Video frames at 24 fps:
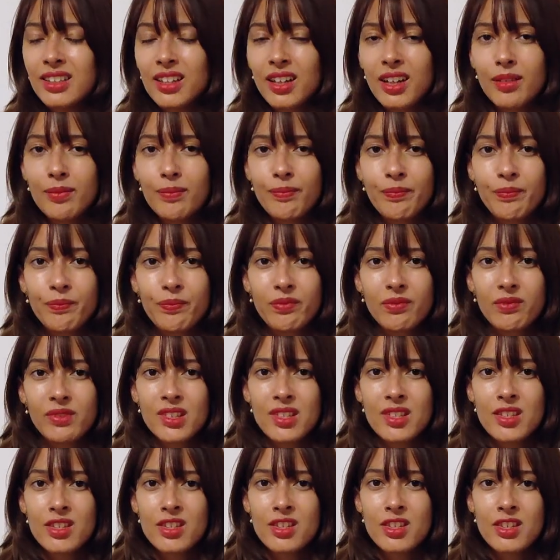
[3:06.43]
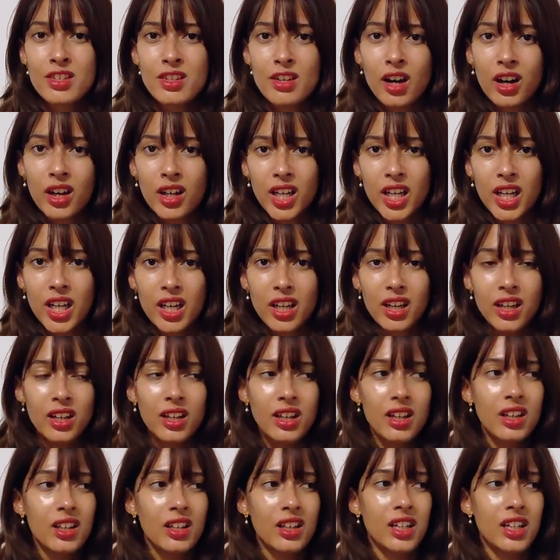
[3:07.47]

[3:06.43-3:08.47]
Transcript: them snotty,